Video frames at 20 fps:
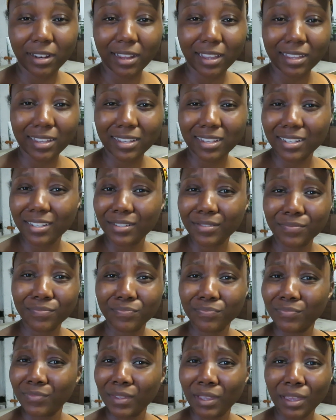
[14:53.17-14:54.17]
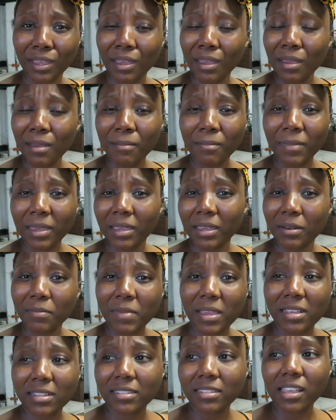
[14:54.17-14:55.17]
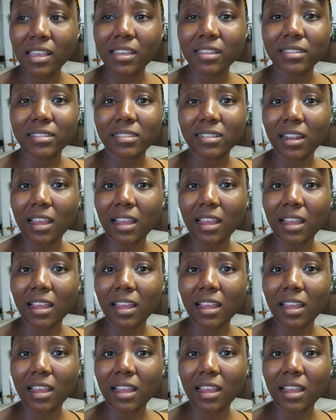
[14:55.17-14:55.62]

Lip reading: Like, make it make sense.